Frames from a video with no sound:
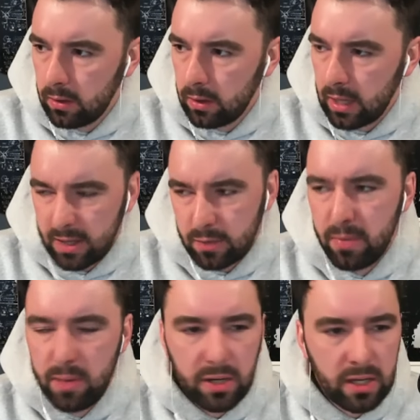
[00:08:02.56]
like it's
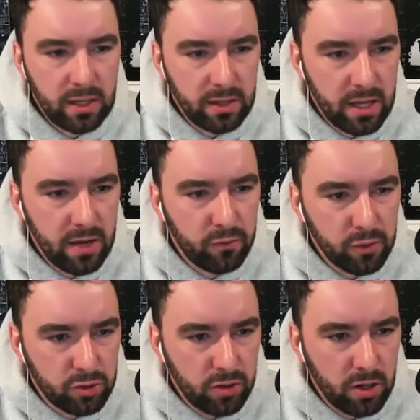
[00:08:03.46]
mimicking the
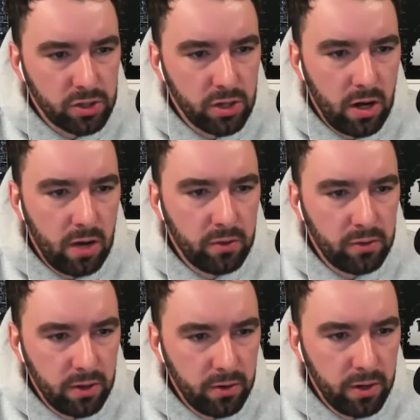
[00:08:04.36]
infrastructure of
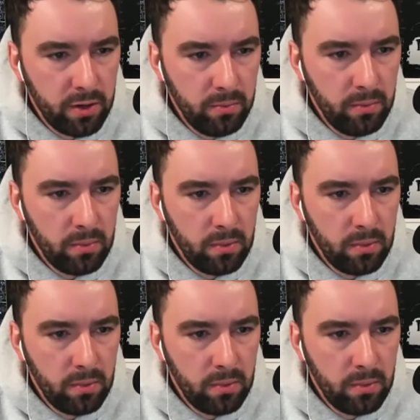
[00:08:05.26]
Ethereum,